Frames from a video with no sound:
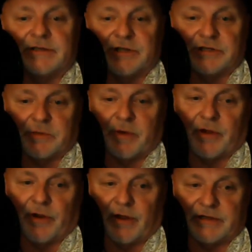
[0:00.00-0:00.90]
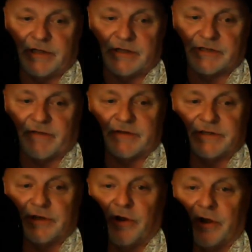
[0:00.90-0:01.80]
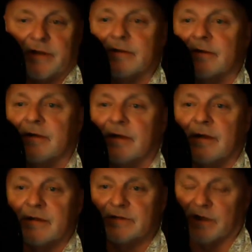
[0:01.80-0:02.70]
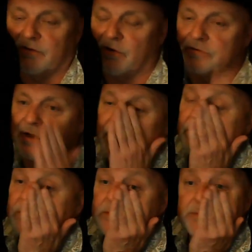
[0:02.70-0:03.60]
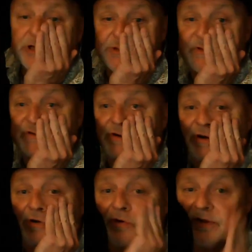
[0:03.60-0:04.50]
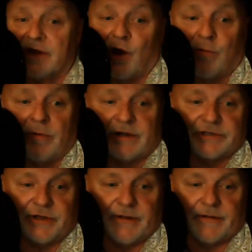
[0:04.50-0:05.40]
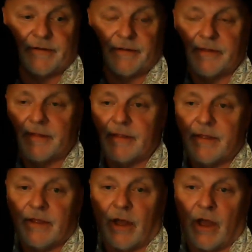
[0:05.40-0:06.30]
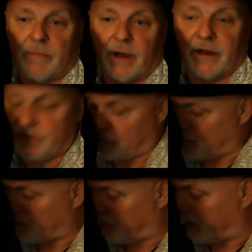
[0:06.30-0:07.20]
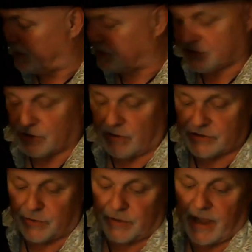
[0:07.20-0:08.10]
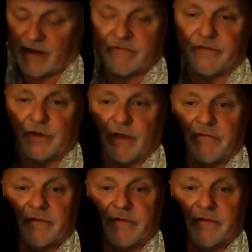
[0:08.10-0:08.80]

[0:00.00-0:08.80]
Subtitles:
since about 1979 until I wrote it just before I recorded the album last year. And I don't normally play this song, so again, forgive